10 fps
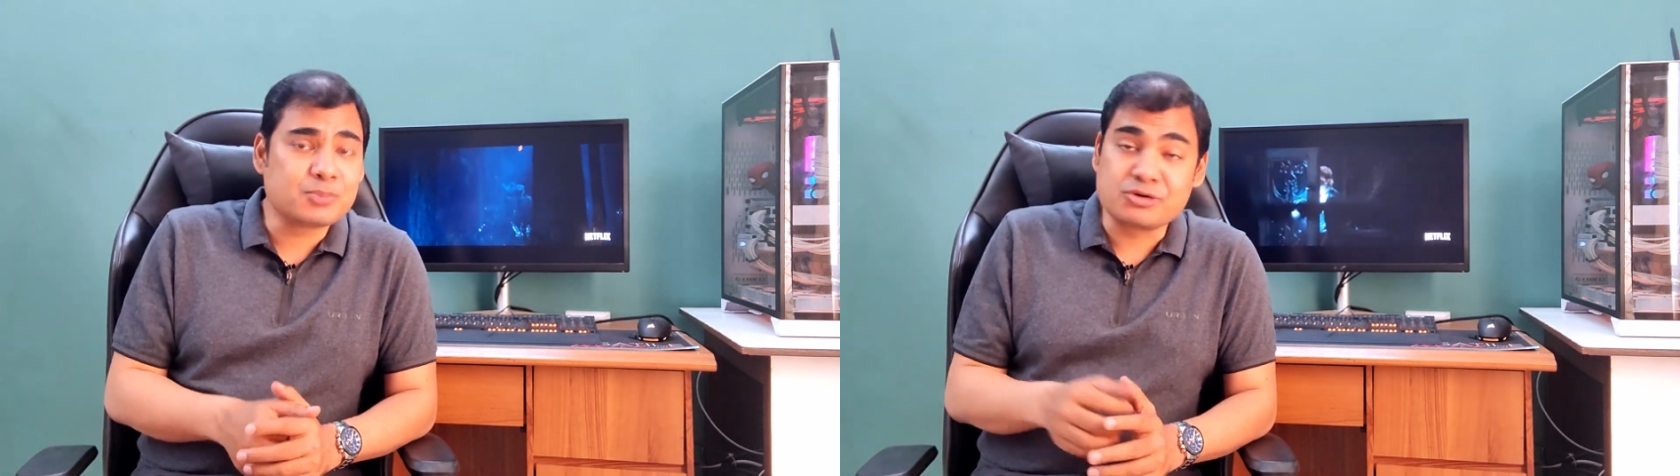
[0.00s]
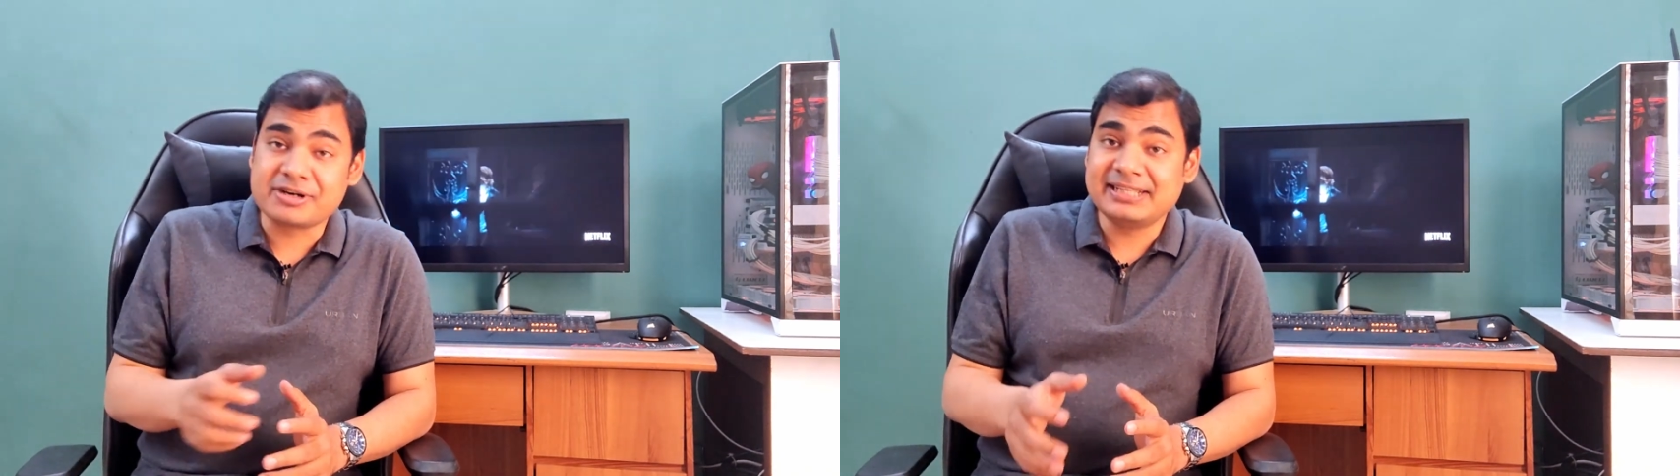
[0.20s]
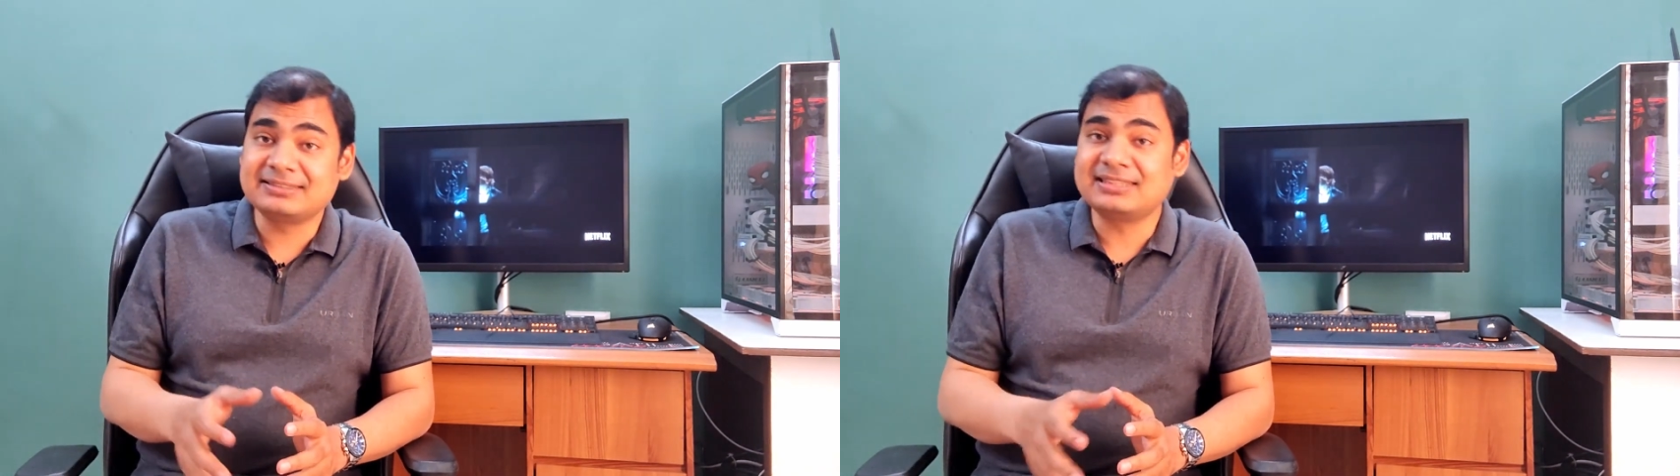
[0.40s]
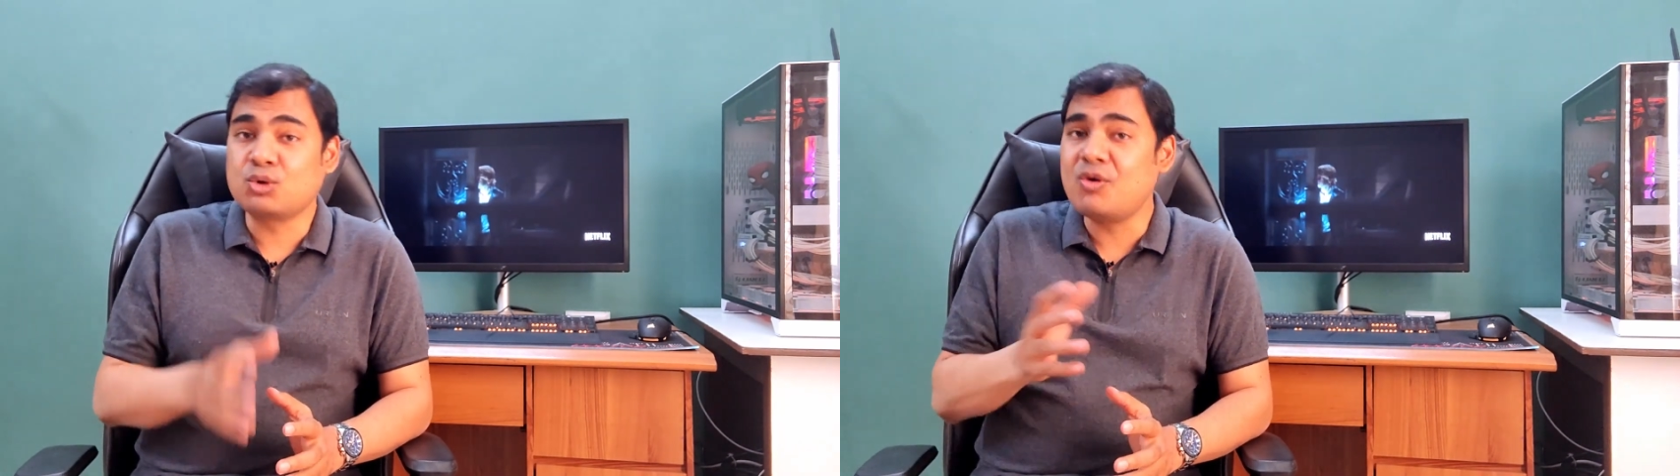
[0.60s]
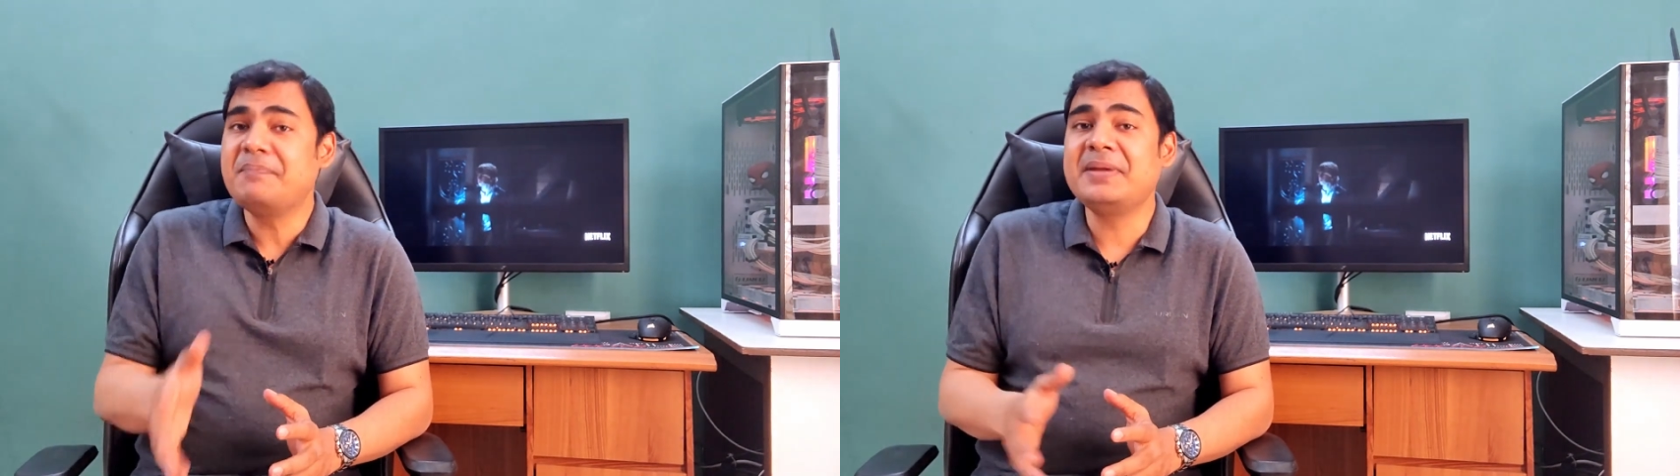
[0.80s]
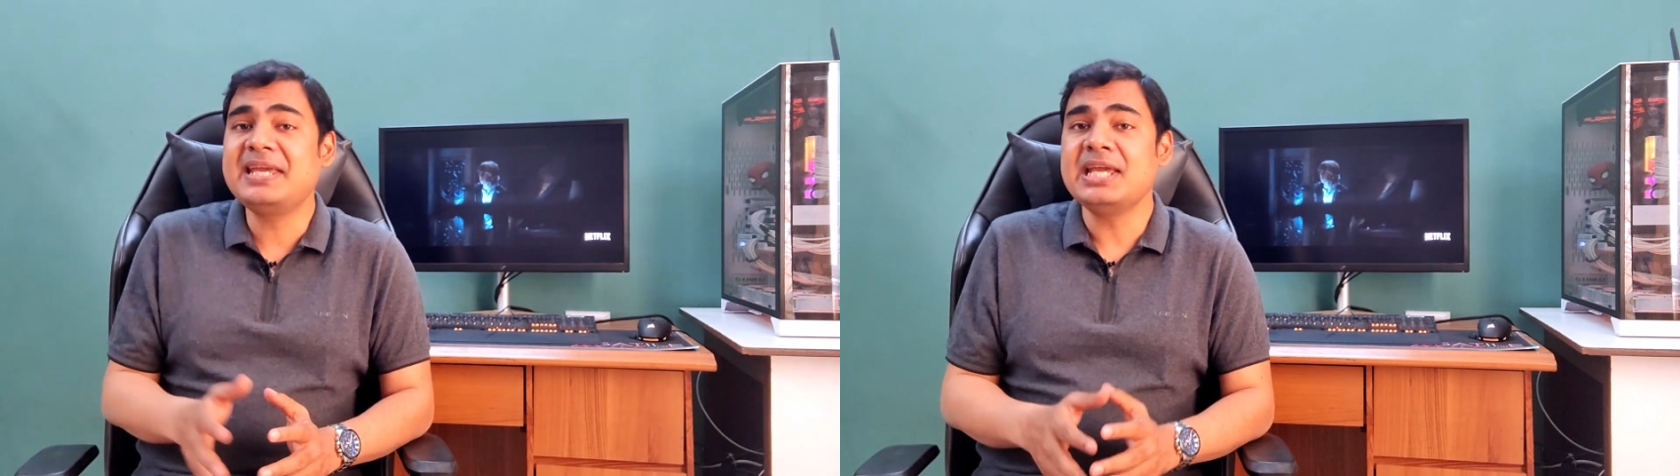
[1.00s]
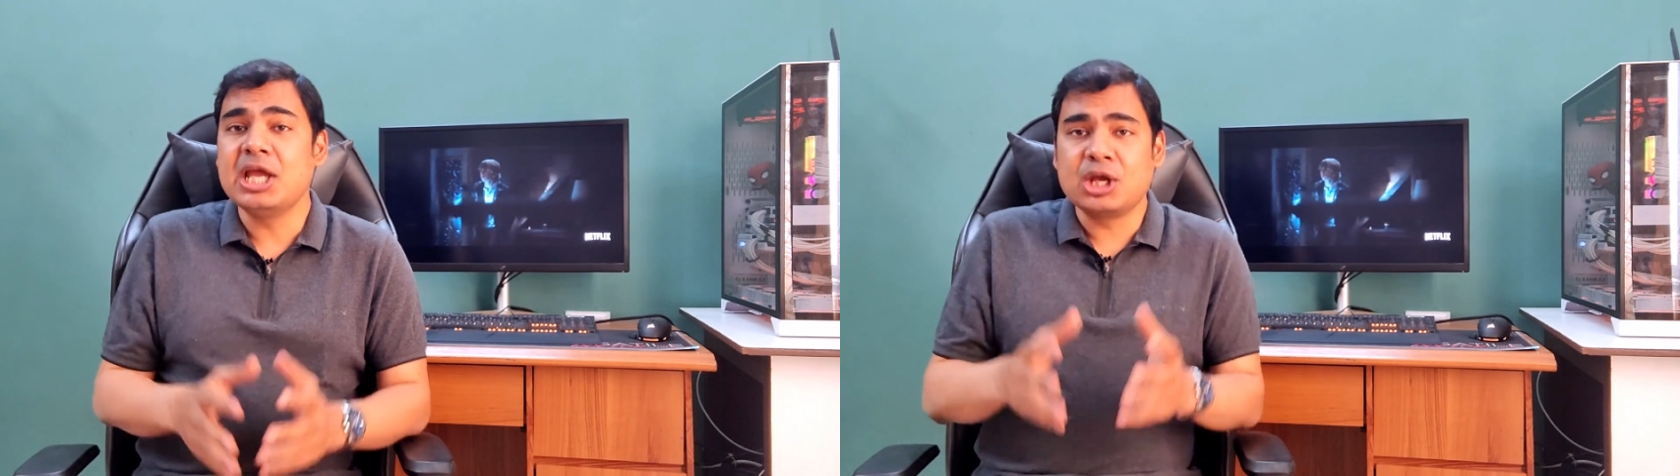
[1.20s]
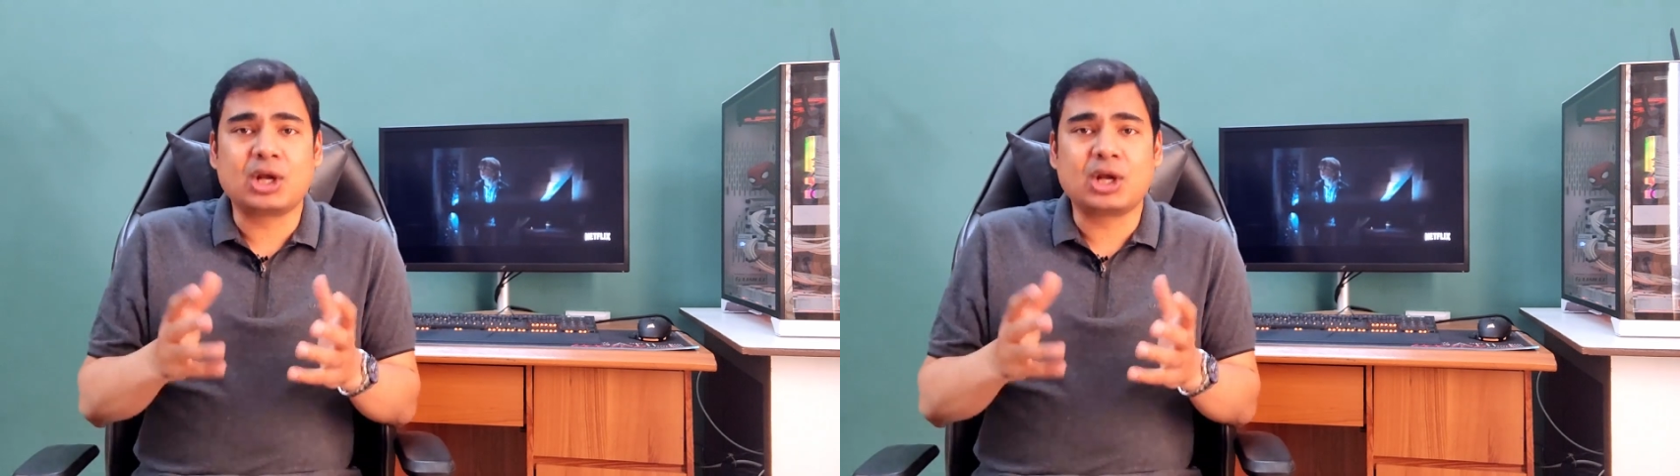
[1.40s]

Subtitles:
portrays the quippy,